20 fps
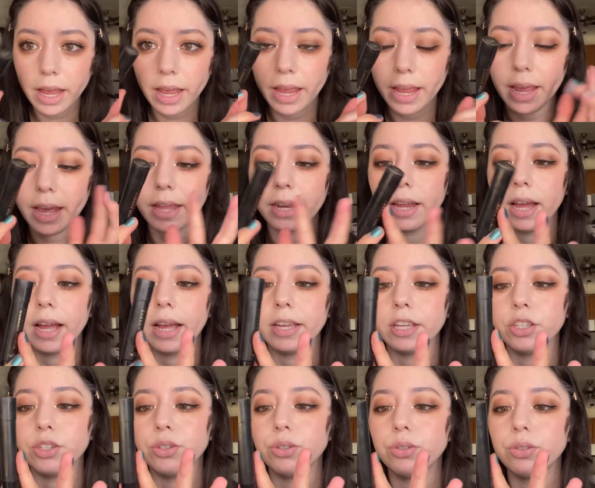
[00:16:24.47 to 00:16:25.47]
and I
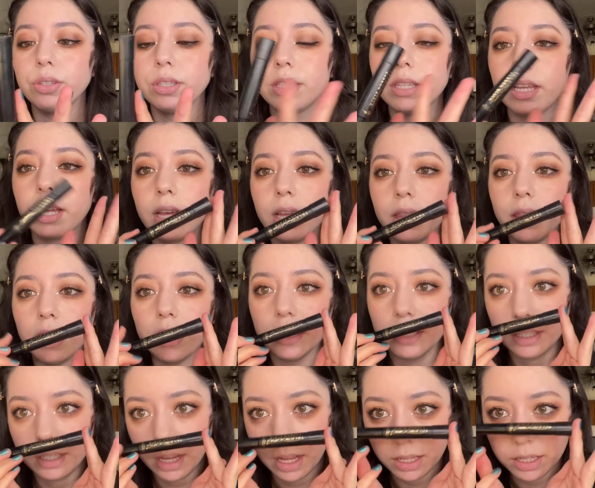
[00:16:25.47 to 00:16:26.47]
use this
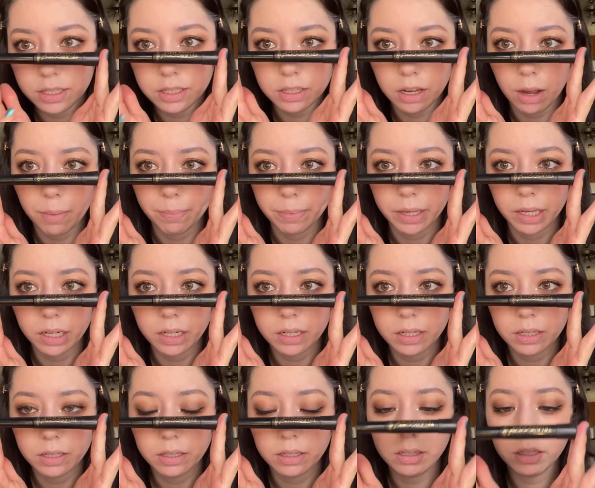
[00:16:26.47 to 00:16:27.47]
Telescopic
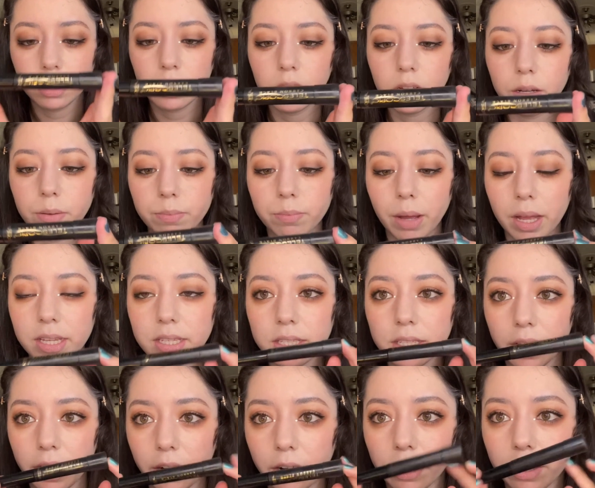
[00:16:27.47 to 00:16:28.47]

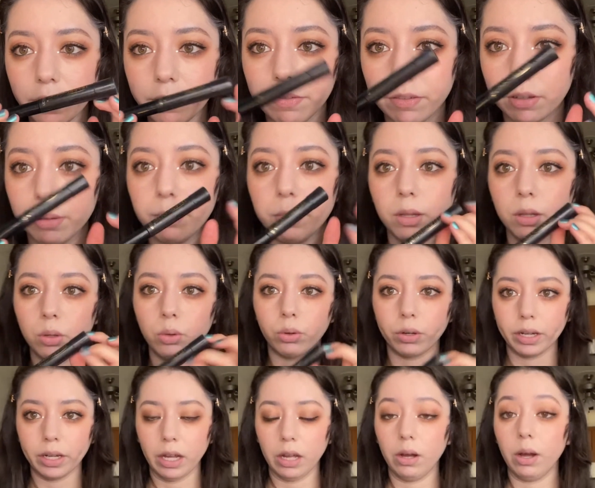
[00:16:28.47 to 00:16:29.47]
mascara from
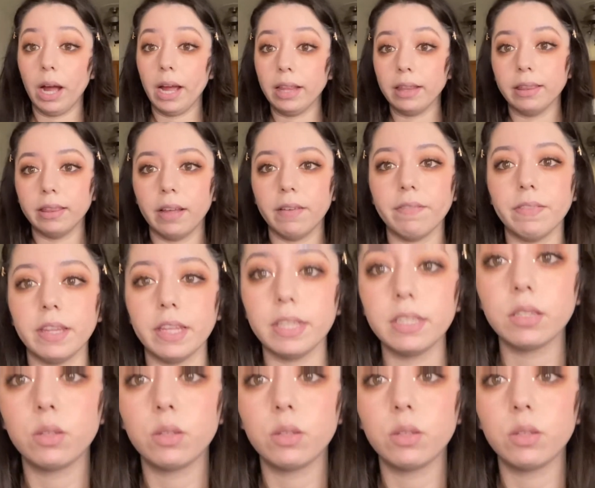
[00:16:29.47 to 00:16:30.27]
L'Oreal. I love this.